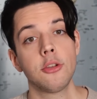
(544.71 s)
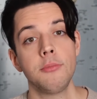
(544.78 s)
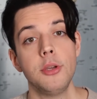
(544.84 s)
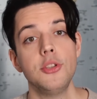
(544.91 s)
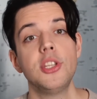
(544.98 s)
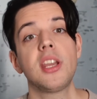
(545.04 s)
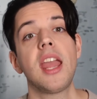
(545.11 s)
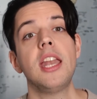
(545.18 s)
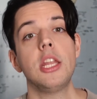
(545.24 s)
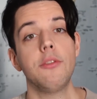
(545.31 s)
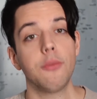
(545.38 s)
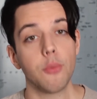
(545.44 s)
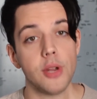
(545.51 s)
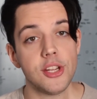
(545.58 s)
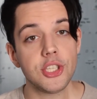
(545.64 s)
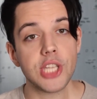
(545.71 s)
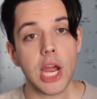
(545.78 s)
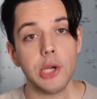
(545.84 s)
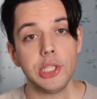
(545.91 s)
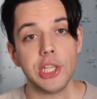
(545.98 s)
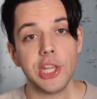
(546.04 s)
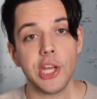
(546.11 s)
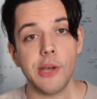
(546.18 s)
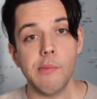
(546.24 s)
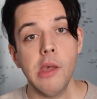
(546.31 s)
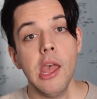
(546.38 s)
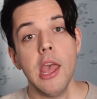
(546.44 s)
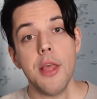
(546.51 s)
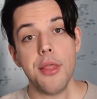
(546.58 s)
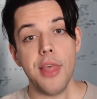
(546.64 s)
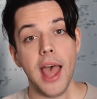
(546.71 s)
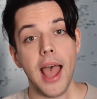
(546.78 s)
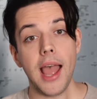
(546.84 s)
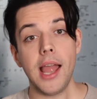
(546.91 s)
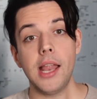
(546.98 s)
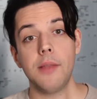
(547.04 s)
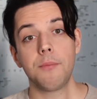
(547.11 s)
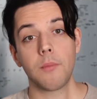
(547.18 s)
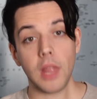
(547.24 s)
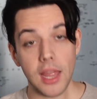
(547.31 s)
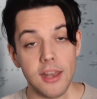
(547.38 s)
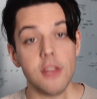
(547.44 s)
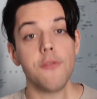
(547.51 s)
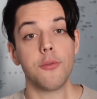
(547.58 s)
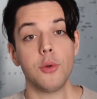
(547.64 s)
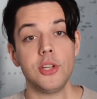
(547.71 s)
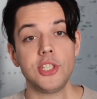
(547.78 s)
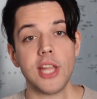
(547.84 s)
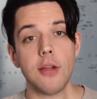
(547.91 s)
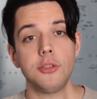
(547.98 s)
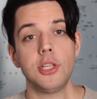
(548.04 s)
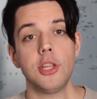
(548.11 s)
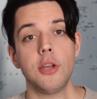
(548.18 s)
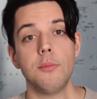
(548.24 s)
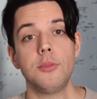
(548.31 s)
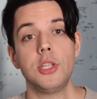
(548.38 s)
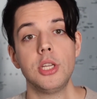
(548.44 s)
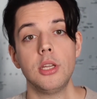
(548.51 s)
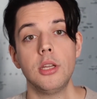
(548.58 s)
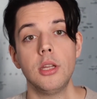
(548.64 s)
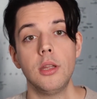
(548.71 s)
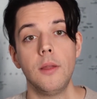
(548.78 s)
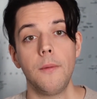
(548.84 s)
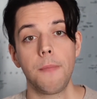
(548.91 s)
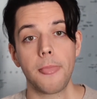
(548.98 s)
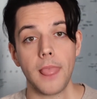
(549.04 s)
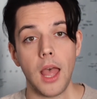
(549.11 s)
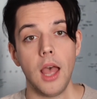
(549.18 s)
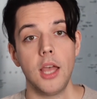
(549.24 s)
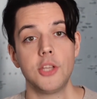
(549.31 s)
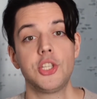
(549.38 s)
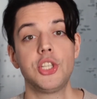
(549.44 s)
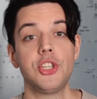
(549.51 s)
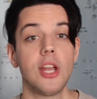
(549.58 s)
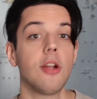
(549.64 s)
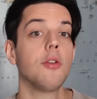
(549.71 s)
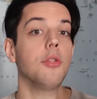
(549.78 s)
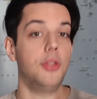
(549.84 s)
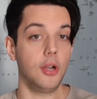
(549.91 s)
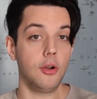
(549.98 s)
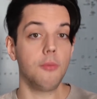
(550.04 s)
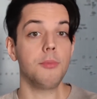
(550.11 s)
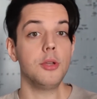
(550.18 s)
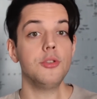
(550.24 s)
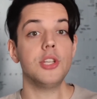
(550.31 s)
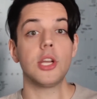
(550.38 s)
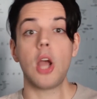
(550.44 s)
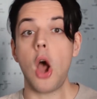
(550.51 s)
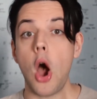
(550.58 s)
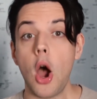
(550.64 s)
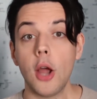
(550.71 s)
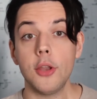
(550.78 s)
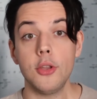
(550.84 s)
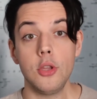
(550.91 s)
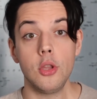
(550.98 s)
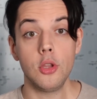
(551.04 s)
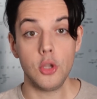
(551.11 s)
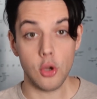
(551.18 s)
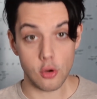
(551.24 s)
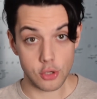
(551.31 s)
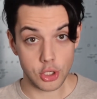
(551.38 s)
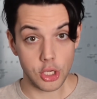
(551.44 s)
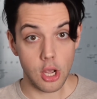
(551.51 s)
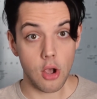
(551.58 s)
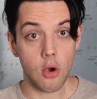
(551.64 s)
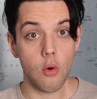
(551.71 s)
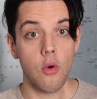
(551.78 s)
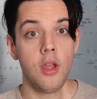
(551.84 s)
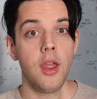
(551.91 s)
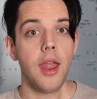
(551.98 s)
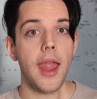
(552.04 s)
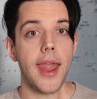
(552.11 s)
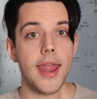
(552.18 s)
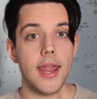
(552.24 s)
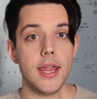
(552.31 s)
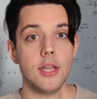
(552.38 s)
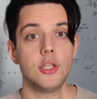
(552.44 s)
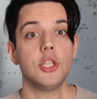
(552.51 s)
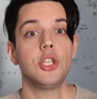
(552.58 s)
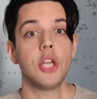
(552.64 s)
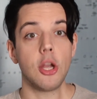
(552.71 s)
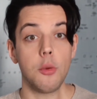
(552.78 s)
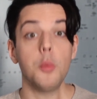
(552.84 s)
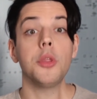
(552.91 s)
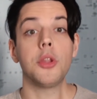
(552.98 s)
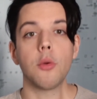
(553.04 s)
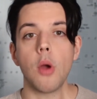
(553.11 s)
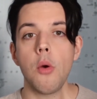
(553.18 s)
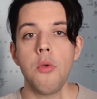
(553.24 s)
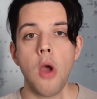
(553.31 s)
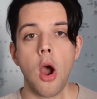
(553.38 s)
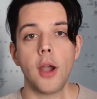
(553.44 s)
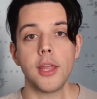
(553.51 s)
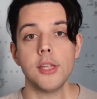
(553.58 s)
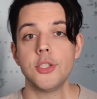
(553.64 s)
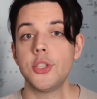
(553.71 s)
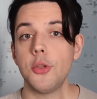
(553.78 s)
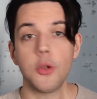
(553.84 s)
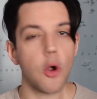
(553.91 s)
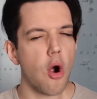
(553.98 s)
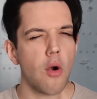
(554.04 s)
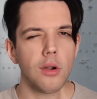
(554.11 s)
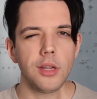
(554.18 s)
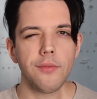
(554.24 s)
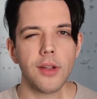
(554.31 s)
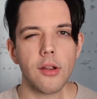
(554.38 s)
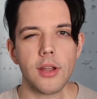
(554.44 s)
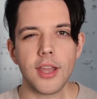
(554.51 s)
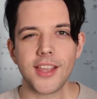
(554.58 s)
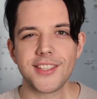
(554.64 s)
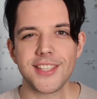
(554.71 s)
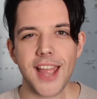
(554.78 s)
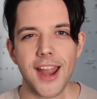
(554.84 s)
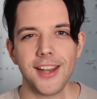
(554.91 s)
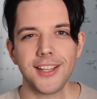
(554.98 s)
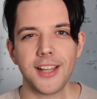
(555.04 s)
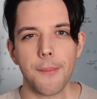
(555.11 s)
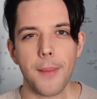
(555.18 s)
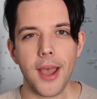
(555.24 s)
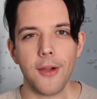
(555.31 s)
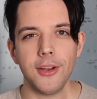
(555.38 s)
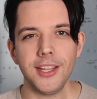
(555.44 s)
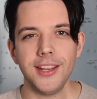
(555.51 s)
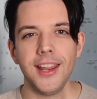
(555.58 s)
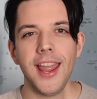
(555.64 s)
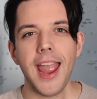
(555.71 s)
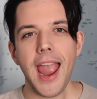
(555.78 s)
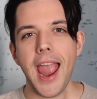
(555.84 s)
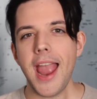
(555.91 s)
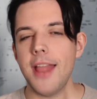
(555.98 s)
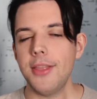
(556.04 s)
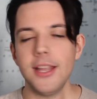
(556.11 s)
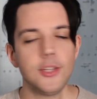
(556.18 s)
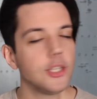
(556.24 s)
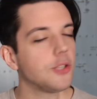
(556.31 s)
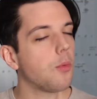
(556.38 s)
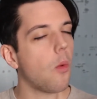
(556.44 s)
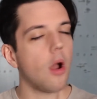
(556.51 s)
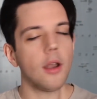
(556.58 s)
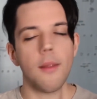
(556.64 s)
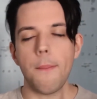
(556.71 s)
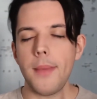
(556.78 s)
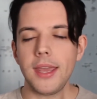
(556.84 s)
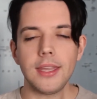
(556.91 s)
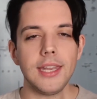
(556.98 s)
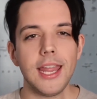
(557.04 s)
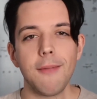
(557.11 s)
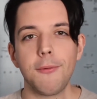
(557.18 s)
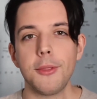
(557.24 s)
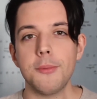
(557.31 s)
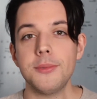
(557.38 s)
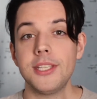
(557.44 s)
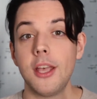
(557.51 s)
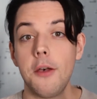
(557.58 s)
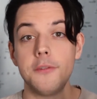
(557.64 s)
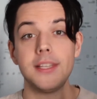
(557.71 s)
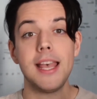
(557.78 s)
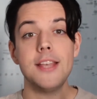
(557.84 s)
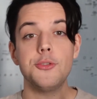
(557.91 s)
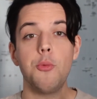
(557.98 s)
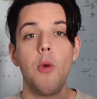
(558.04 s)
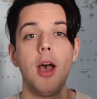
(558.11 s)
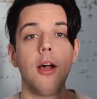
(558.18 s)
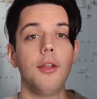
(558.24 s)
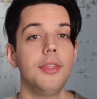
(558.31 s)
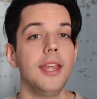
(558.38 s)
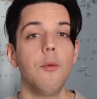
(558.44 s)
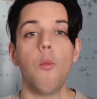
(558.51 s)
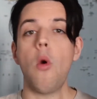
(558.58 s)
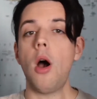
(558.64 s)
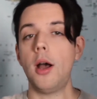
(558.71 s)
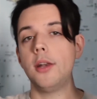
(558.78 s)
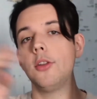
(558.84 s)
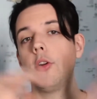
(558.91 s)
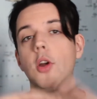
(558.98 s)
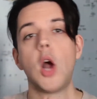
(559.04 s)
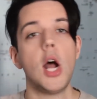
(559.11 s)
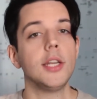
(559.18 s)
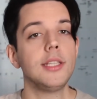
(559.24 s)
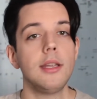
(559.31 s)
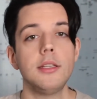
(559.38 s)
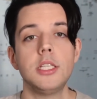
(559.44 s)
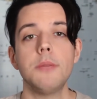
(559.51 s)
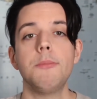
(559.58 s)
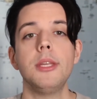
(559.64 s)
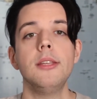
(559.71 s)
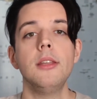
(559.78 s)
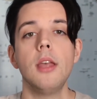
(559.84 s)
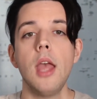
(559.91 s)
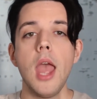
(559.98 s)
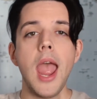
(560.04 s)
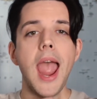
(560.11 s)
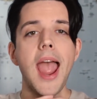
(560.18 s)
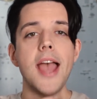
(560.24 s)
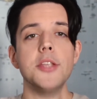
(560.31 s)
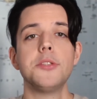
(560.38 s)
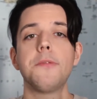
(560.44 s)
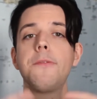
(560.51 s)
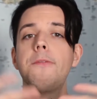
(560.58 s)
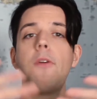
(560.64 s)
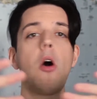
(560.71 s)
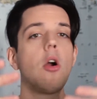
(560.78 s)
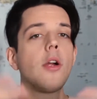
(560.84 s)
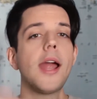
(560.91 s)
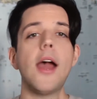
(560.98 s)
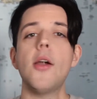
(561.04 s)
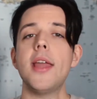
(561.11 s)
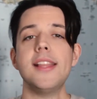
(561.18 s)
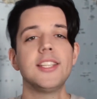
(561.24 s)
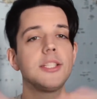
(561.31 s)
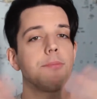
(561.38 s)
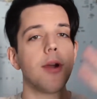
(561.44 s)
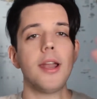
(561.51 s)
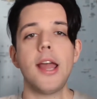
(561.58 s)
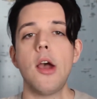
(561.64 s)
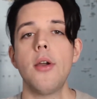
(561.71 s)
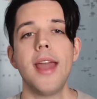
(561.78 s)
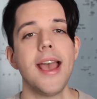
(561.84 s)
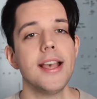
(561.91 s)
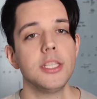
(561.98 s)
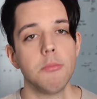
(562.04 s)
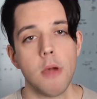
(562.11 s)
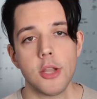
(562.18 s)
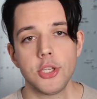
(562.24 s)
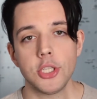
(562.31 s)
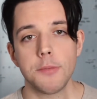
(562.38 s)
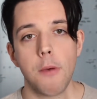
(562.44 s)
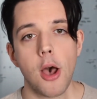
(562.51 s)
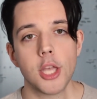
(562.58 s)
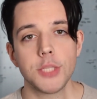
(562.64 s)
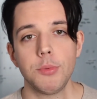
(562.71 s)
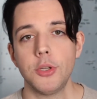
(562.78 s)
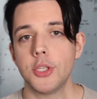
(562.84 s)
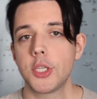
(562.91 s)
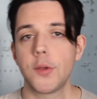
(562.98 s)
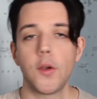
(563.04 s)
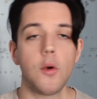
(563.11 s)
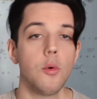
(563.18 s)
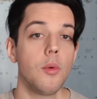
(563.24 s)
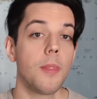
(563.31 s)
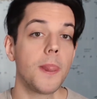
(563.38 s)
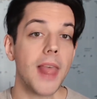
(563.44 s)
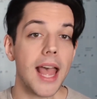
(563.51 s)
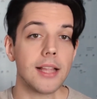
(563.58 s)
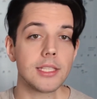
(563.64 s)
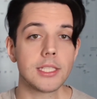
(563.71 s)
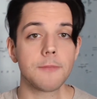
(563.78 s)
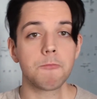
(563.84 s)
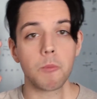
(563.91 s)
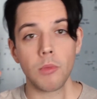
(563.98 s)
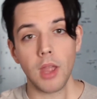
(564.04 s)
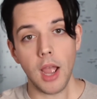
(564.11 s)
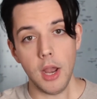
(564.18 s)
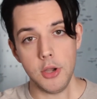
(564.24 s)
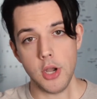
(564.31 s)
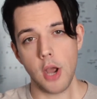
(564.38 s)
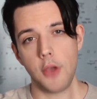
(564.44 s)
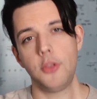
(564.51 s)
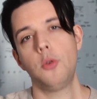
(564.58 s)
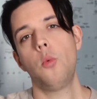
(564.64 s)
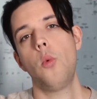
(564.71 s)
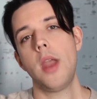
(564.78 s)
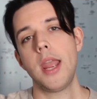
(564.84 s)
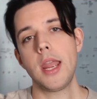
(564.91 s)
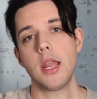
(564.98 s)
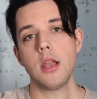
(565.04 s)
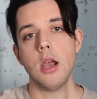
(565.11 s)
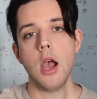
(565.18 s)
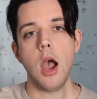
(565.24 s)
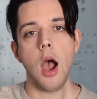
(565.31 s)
their music, and you've reached out to them to share their music on your show and to share it with your own audience. So they're already very ecstatic about it, and they just want to make a name for themselves as well, and they want their content to be as far out and spread out as much as possible. So that's another way